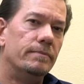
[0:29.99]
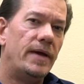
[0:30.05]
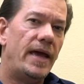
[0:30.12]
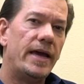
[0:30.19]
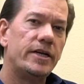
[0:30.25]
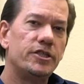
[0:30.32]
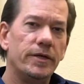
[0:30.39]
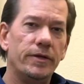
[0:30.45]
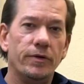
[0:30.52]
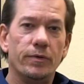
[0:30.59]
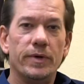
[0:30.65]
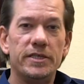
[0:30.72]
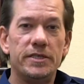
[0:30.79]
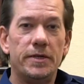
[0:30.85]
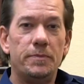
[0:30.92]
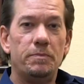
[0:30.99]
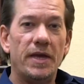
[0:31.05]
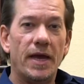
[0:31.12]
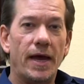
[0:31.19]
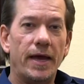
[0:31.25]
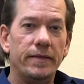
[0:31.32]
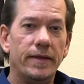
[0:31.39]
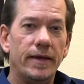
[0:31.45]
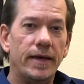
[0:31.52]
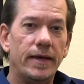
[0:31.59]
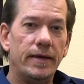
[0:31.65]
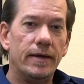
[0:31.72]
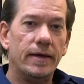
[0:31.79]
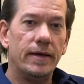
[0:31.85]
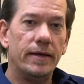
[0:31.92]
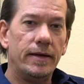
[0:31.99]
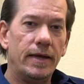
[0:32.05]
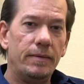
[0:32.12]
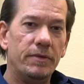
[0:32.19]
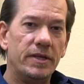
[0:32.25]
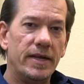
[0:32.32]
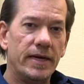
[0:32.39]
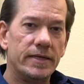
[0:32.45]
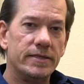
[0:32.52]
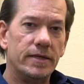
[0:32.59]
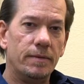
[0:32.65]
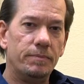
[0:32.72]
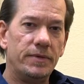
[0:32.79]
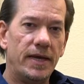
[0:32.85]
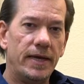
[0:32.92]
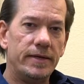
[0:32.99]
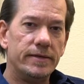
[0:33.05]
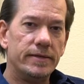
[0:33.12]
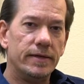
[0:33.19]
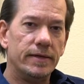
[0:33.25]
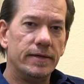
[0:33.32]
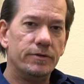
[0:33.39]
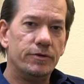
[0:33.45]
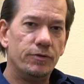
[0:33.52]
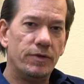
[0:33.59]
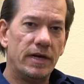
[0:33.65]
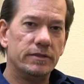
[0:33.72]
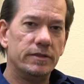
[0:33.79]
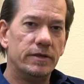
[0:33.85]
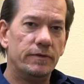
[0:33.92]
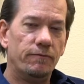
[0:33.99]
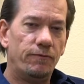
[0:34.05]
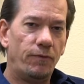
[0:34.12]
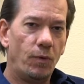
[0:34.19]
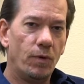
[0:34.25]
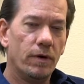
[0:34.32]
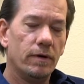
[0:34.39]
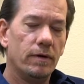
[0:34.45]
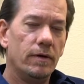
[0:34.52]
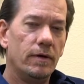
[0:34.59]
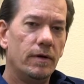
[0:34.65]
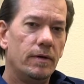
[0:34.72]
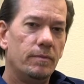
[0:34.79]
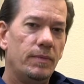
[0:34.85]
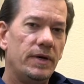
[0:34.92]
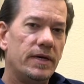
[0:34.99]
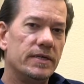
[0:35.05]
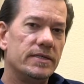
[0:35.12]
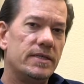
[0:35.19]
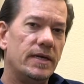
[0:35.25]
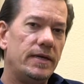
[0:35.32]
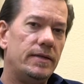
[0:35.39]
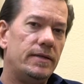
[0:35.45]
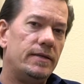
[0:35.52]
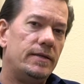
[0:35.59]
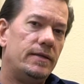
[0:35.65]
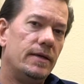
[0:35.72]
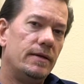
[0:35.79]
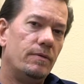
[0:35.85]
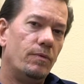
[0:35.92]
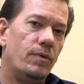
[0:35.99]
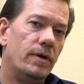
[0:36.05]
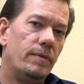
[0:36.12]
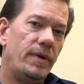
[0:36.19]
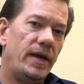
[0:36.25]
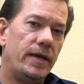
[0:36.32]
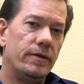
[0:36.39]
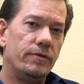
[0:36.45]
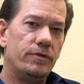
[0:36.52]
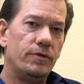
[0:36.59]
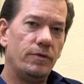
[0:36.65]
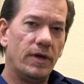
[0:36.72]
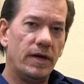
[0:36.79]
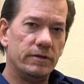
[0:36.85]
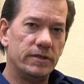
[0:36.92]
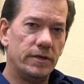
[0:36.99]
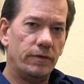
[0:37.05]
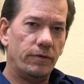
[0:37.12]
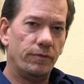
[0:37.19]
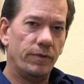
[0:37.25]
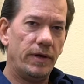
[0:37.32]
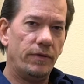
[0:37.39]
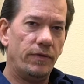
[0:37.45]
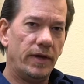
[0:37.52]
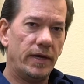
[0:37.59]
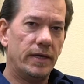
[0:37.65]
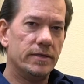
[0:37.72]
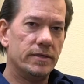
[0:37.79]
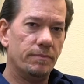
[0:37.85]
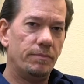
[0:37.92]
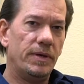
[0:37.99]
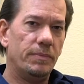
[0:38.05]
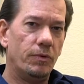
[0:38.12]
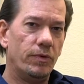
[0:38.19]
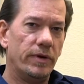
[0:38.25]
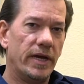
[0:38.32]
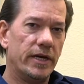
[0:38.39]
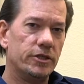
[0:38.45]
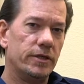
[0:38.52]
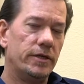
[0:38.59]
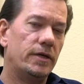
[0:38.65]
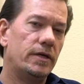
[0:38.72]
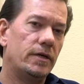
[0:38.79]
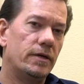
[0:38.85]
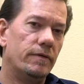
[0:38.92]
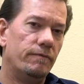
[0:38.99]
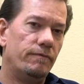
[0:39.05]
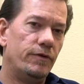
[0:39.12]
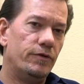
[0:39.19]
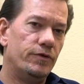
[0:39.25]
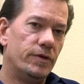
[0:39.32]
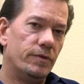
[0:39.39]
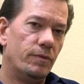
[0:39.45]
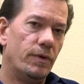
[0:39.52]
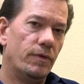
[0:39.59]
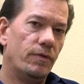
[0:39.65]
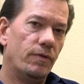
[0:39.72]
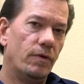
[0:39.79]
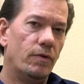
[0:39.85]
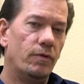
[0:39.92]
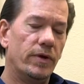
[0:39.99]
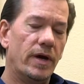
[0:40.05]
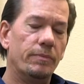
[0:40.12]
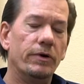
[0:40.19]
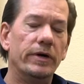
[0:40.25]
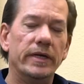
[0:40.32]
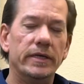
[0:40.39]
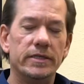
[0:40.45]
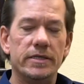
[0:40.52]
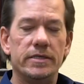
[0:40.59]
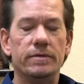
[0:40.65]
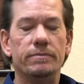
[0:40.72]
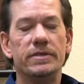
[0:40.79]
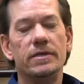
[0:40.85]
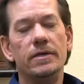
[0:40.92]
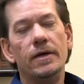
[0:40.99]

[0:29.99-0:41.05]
Actually, the reasoning behind they named the next update 2004 because they didn't want to make it 2003, thinking some people would actually confuse it with old operating systems.